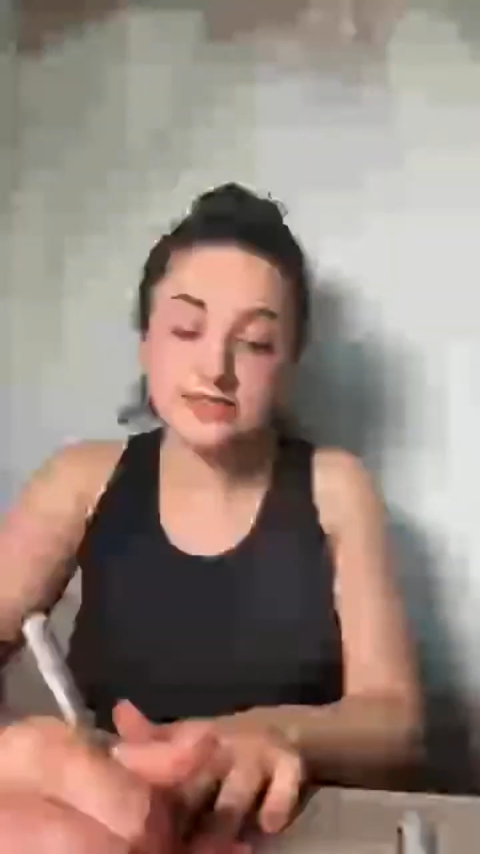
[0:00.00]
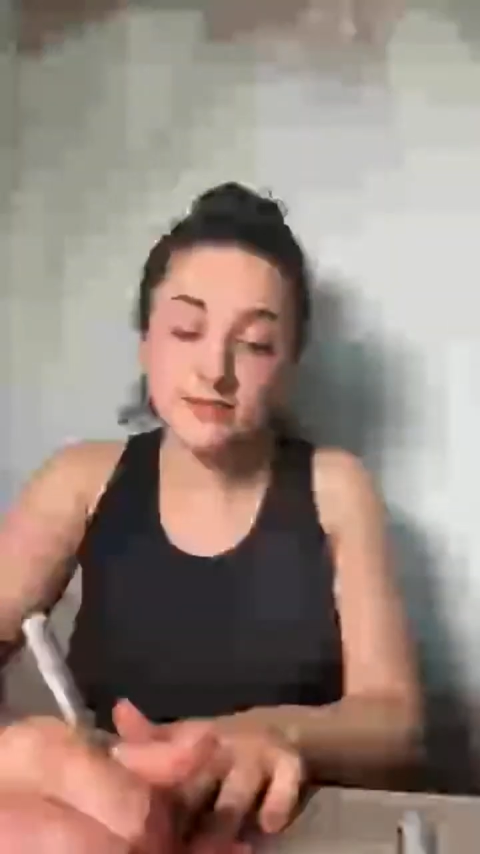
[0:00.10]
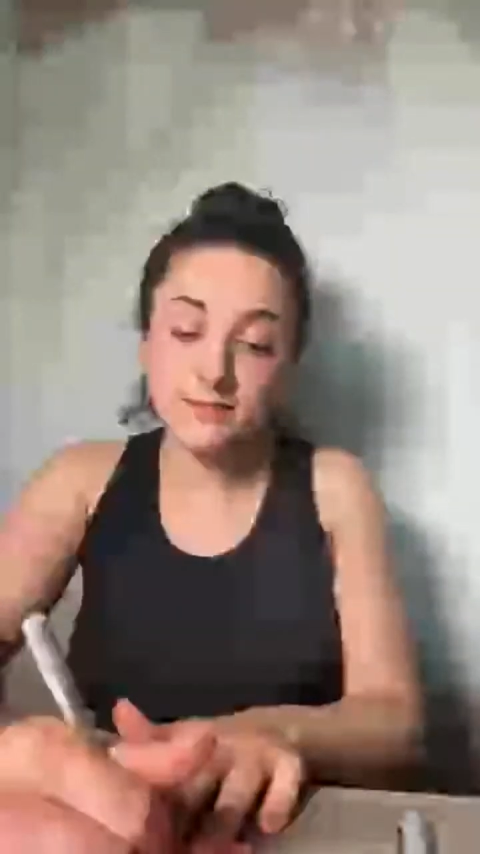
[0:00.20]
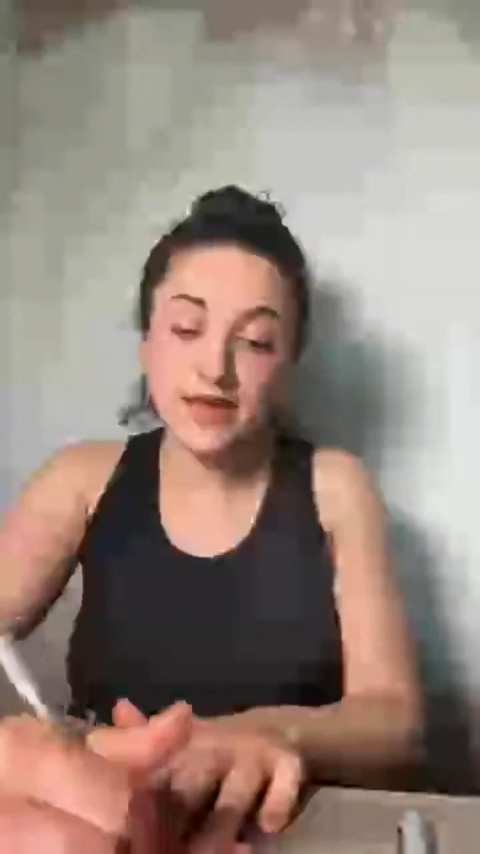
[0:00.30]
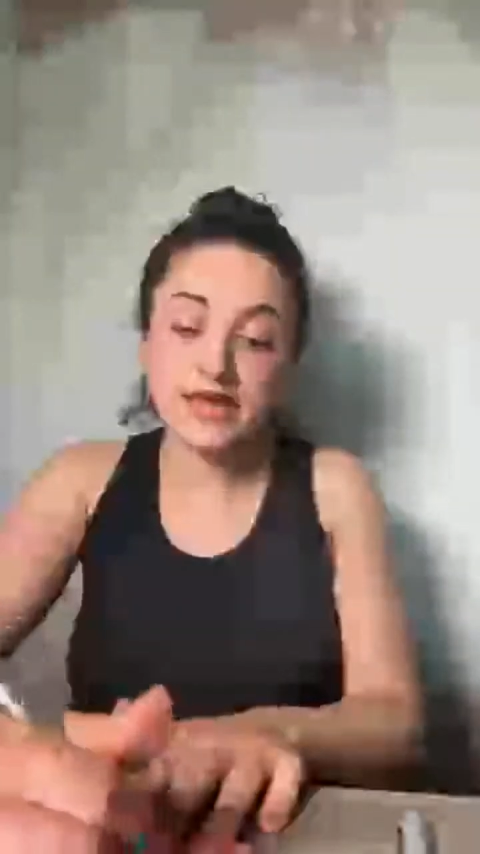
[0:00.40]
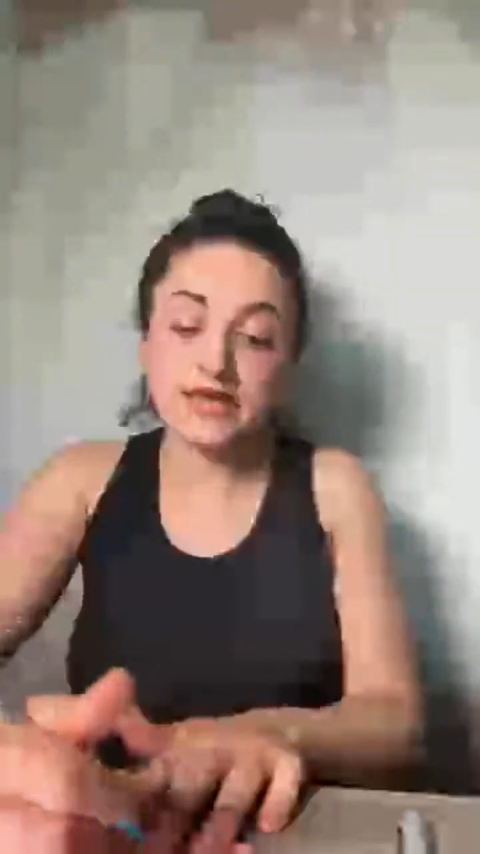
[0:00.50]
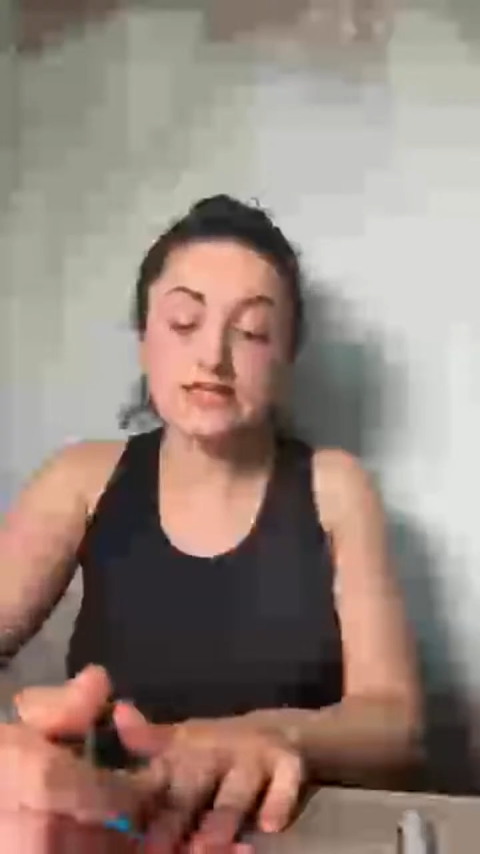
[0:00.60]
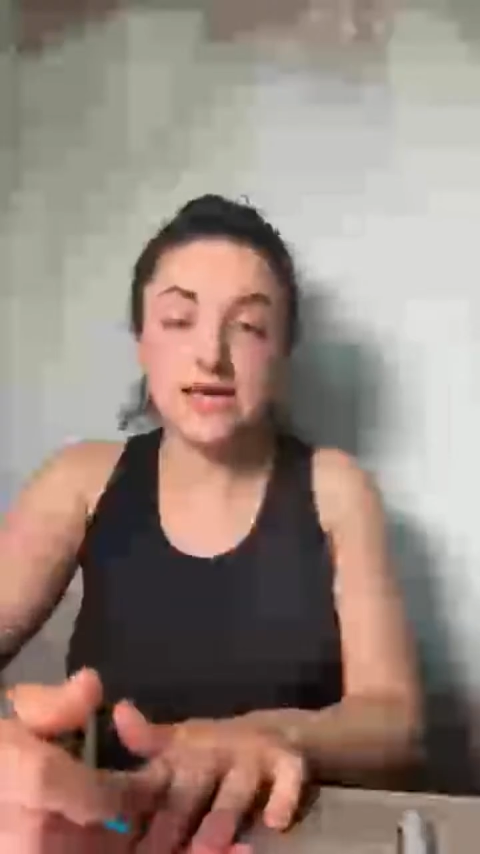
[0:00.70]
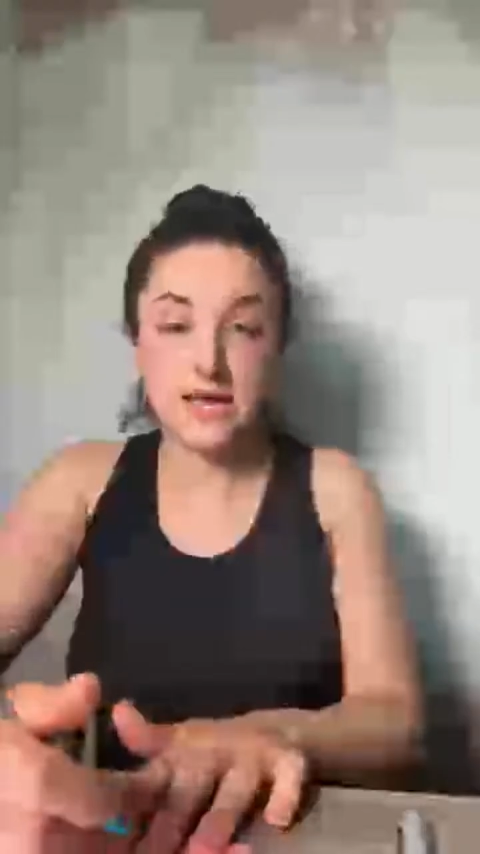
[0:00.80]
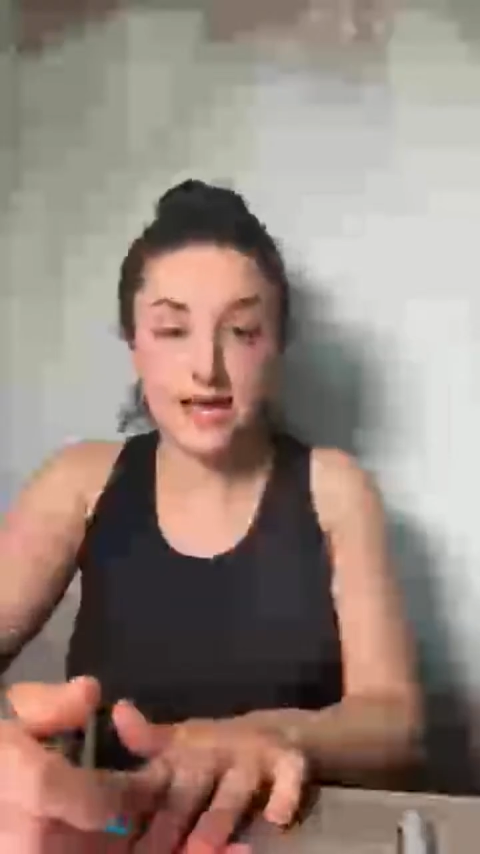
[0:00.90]

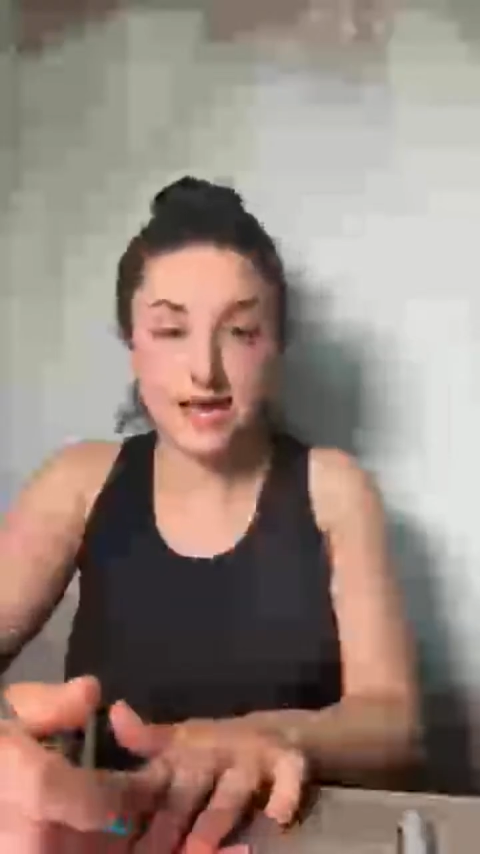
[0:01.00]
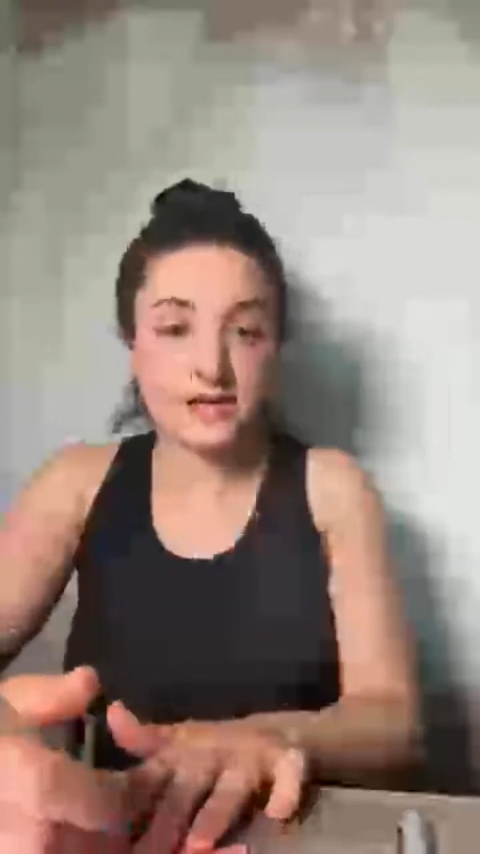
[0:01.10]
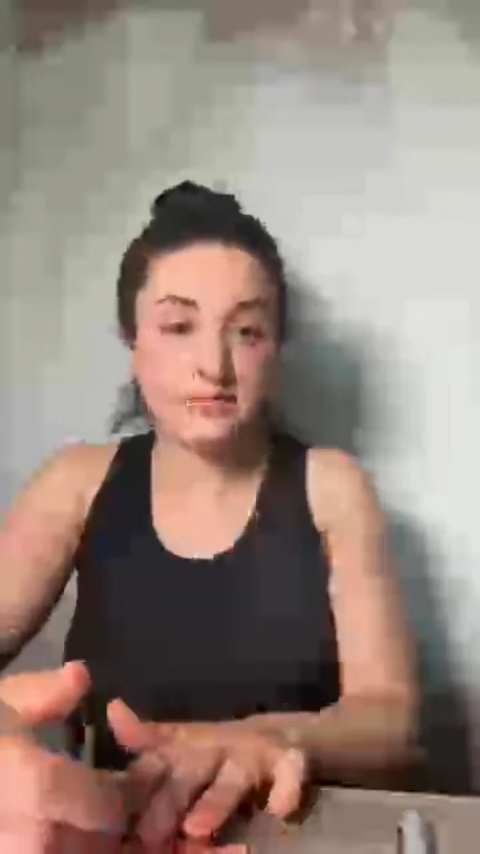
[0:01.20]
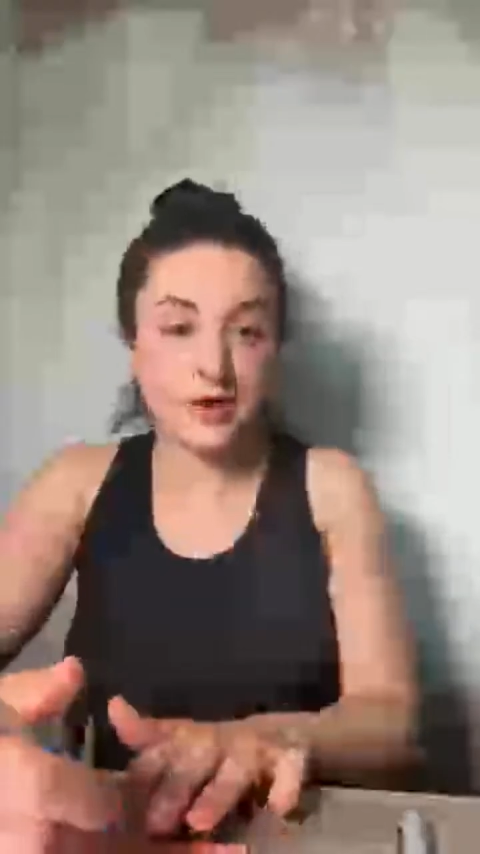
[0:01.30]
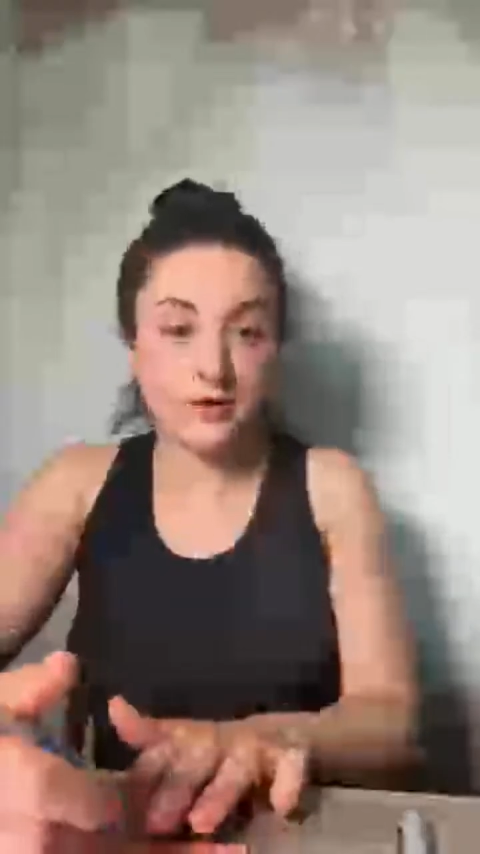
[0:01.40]
somebody decided to hang